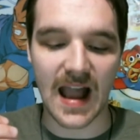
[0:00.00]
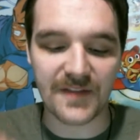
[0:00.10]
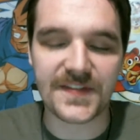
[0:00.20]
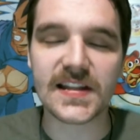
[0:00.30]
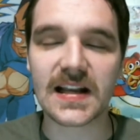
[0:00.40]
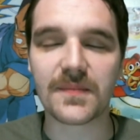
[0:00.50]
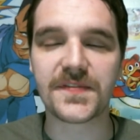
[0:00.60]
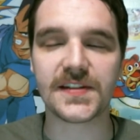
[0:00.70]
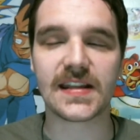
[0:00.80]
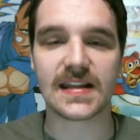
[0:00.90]
feel like I'm
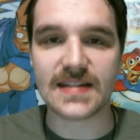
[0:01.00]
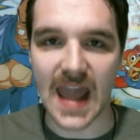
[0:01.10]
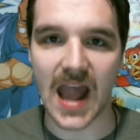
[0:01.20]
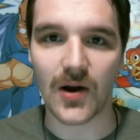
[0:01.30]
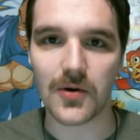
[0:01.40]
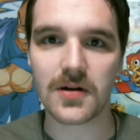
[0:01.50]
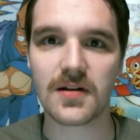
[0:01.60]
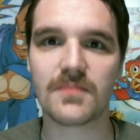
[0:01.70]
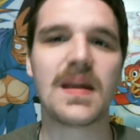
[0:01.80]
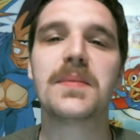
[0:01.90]
feeling it now.
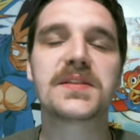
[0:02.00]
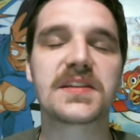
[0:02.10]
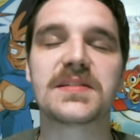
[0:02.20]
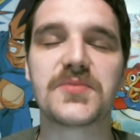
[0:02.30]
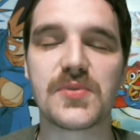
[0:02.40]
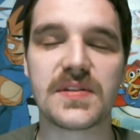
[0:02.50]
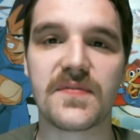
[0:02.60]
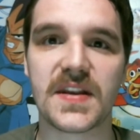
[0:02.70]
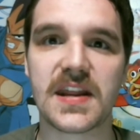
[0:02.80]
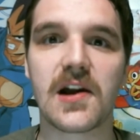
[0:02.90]
Maybe it's because I'm doing the
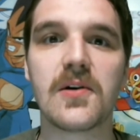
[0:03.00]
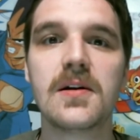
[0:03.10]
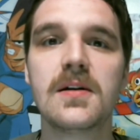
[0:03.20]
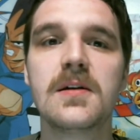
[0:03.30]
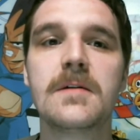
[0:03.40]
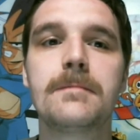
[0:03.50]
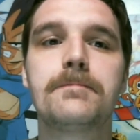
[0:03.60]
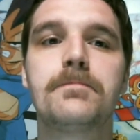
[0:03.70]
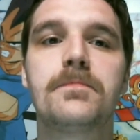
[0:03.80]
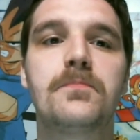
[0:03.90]
video,
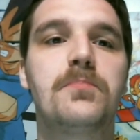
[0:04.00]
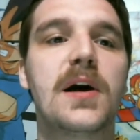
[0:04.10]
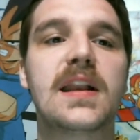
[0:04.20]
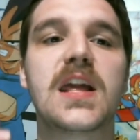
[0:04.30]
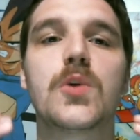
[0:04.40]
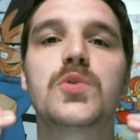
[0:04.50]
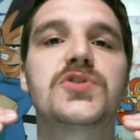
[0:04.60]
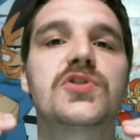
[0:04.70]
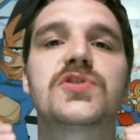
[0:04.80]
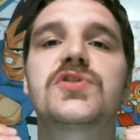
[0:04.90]
but it was
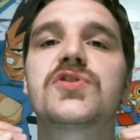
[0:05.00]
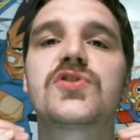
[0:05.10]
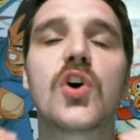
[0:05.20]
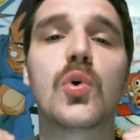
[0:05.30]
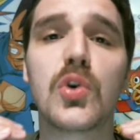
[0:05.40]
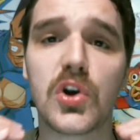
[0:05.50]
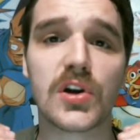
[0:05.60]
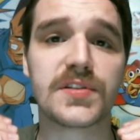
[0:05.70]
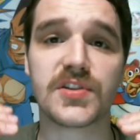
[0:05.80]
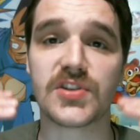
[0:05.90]
just so
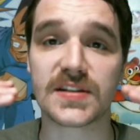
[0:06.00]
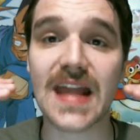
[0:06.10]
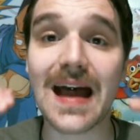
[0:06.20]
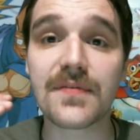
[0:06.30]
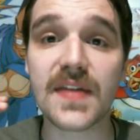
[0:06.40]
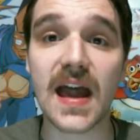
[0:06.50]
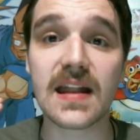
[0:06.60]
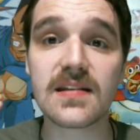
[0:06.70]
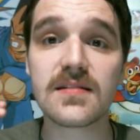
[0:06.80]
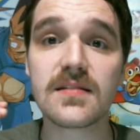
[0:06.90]
good to just have that
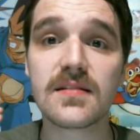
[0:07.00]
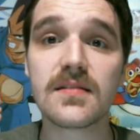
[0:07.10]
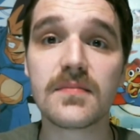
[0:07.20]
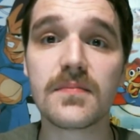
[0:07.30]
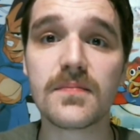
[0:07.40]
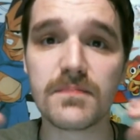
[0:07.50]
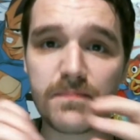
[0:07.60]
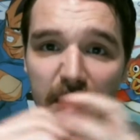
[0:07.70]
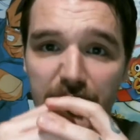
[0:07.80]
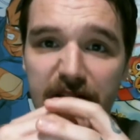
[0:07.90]

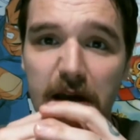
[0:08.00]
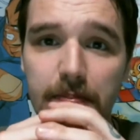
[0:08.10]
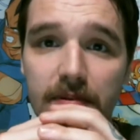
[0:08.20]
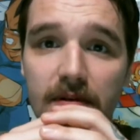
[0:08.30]
build up